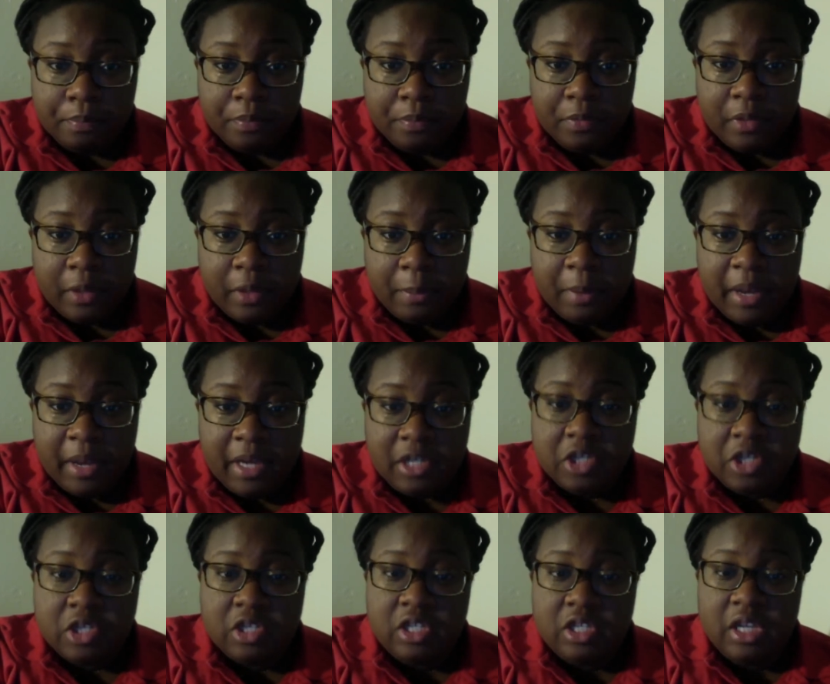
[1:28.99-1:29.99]
the
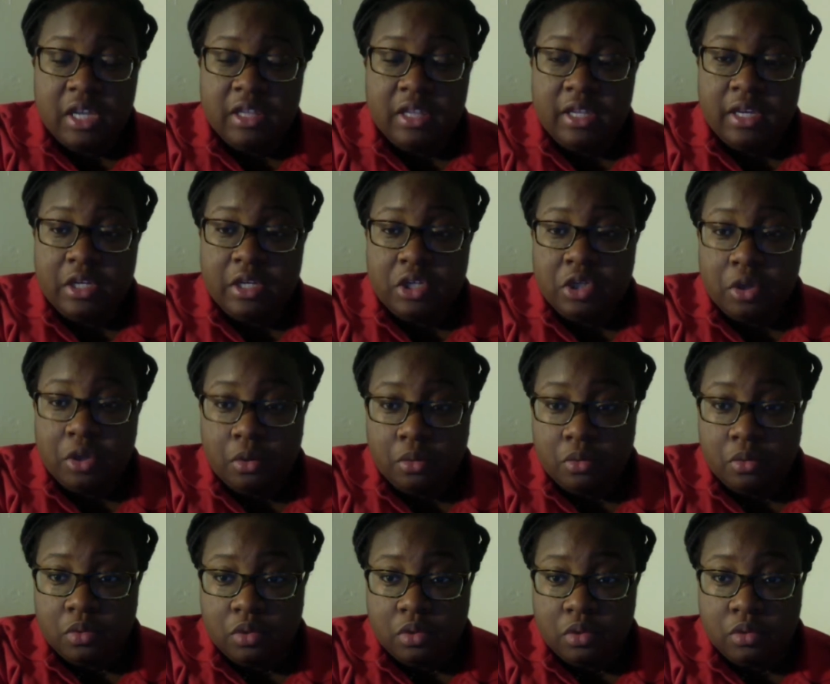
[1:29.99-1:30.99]
patients that they
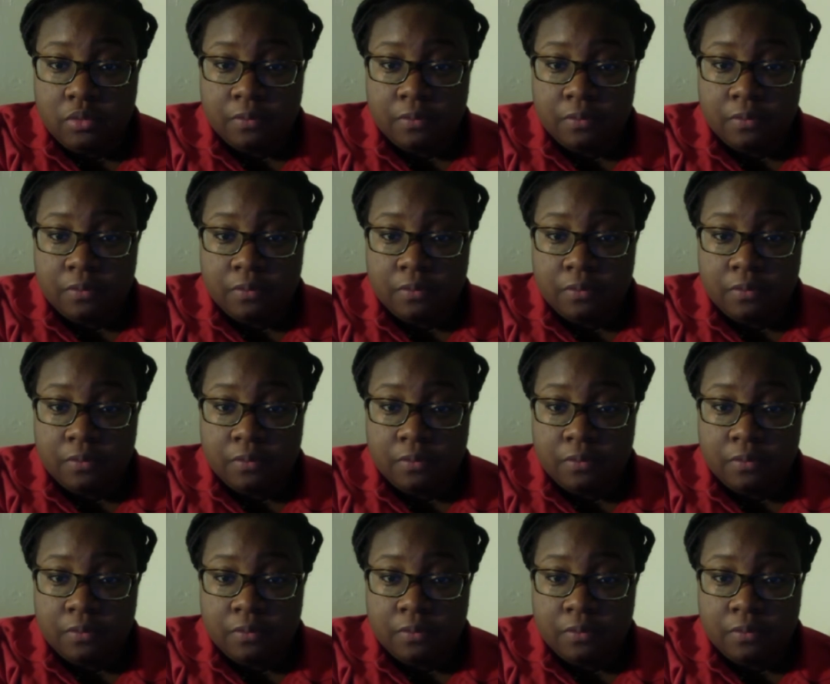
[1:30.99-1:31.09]
chose.